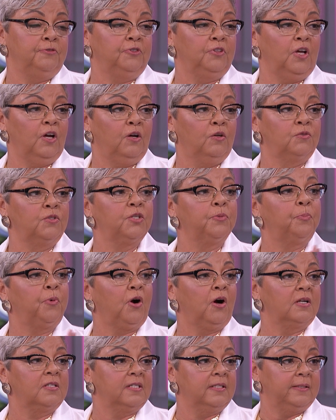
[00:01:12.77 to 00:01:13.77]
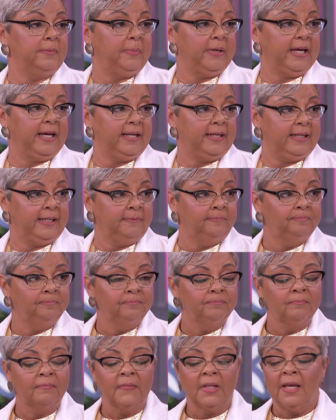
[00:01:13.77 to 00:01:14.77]
flow to parts of the body.
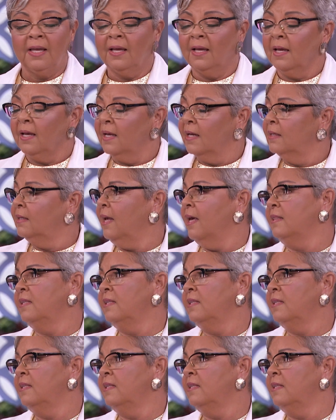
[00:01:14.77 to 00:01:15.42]
Okay. That's not good. Now